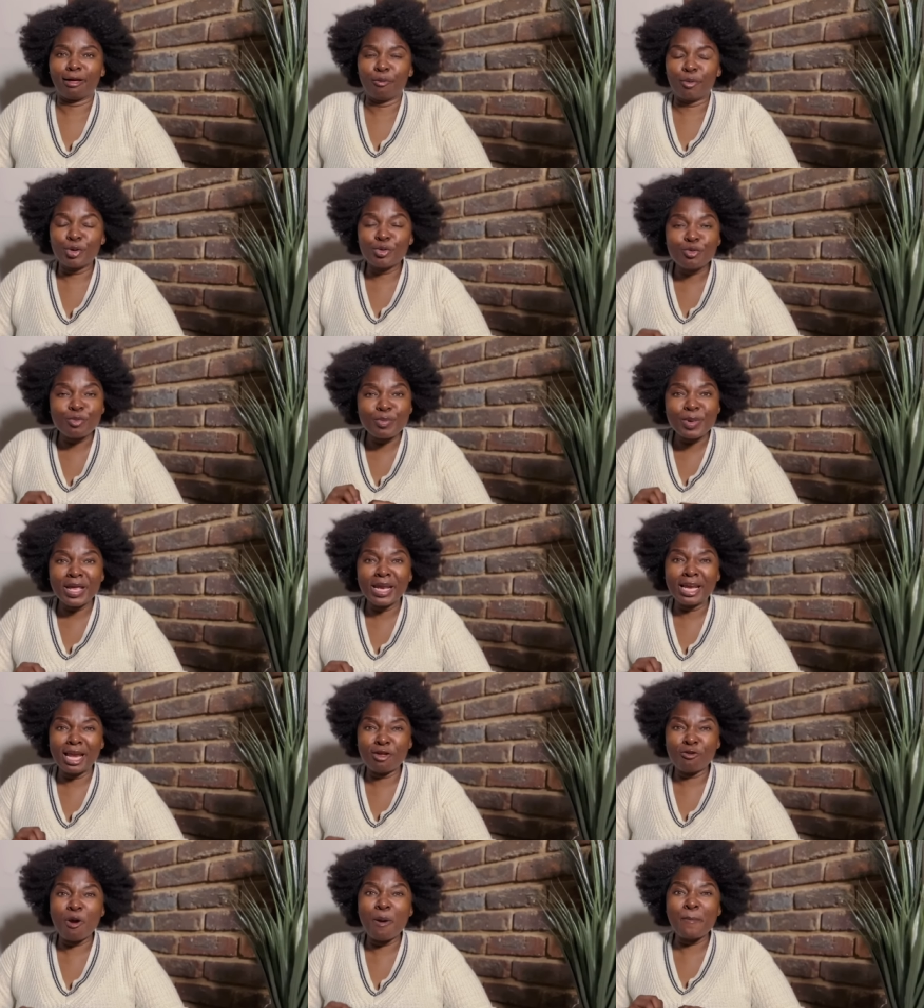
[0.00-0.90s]
When you married
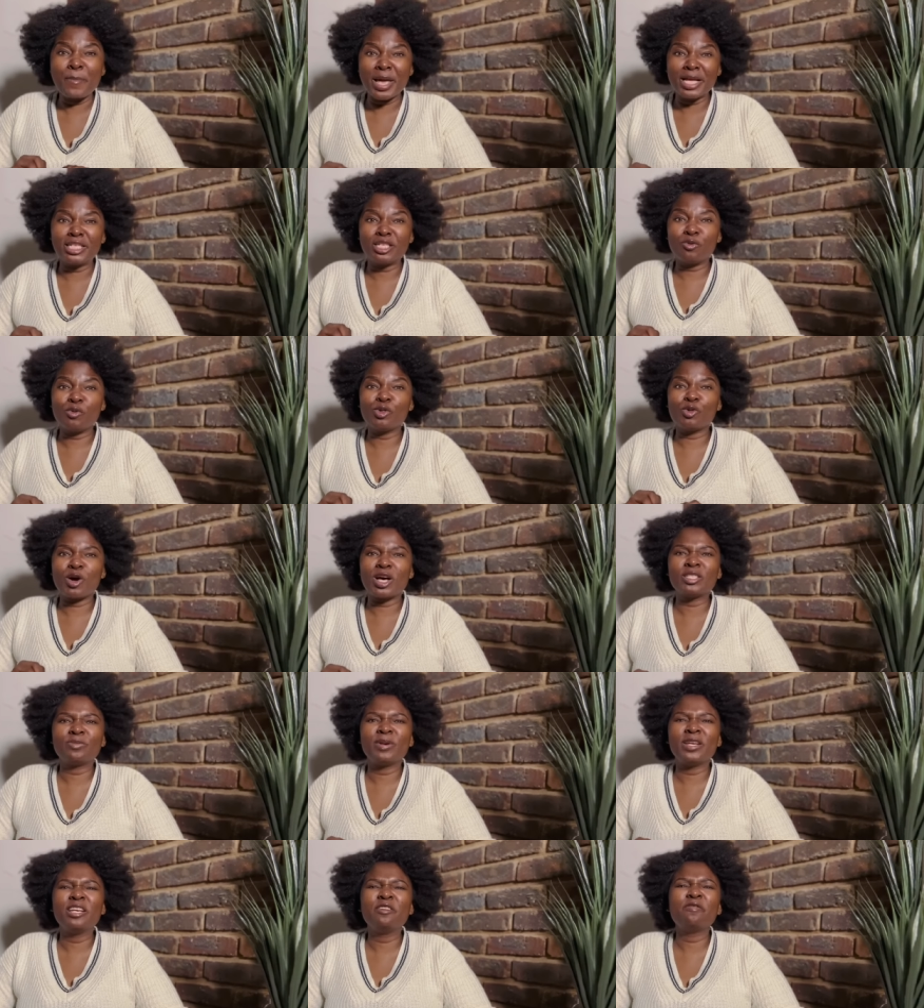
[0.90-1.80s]
and you are matching with your
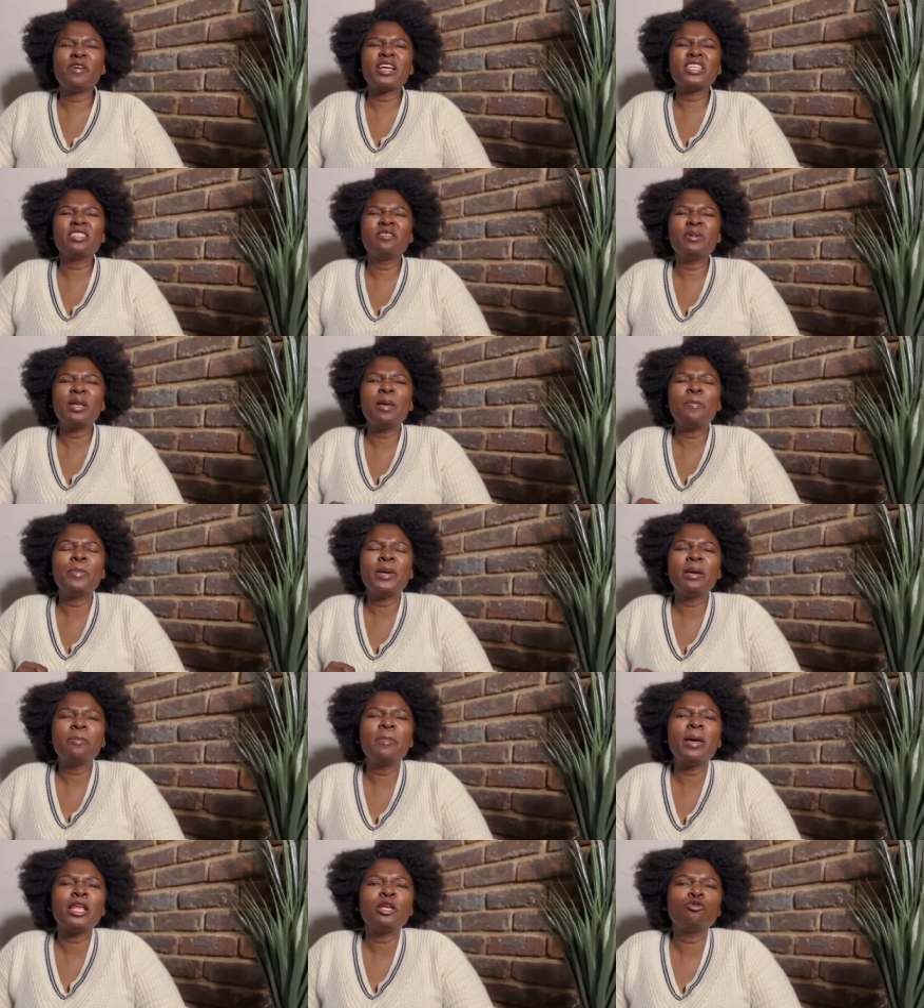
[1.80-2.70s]
husband. In fact, even like
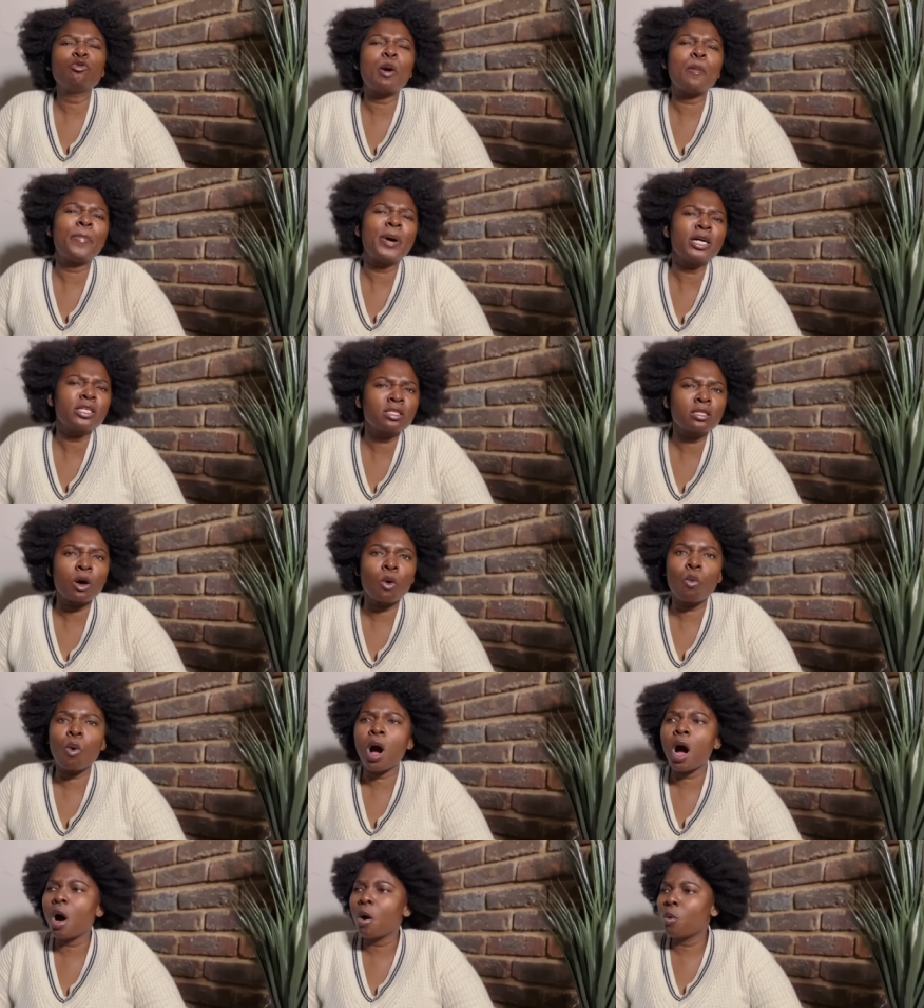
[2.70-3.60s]
being married to a pastor,
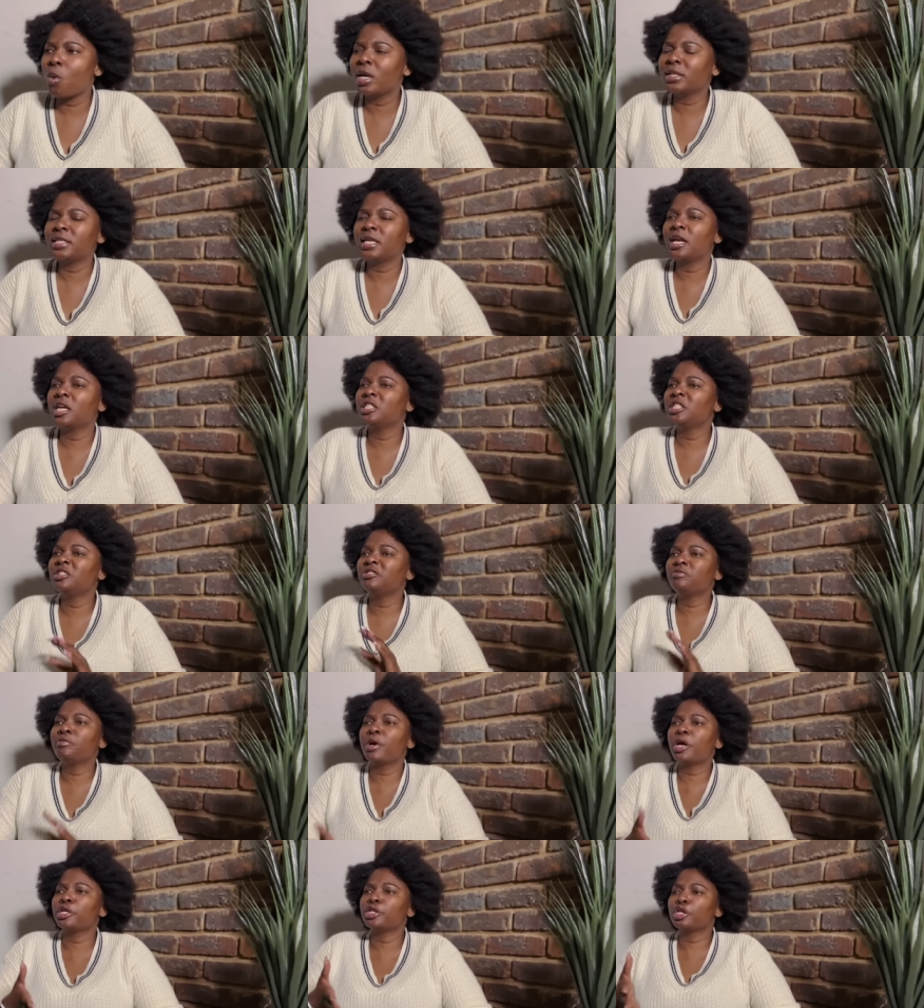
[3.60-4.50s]
wow, what an
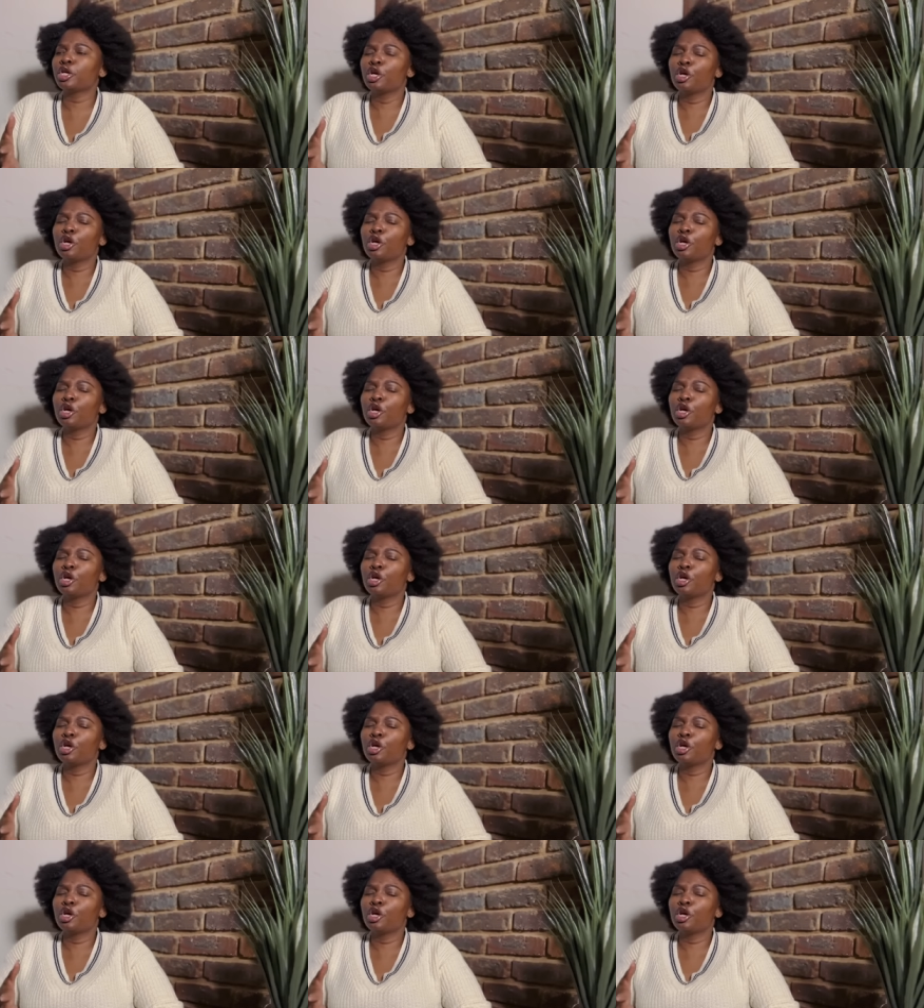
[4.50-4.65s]
achievement.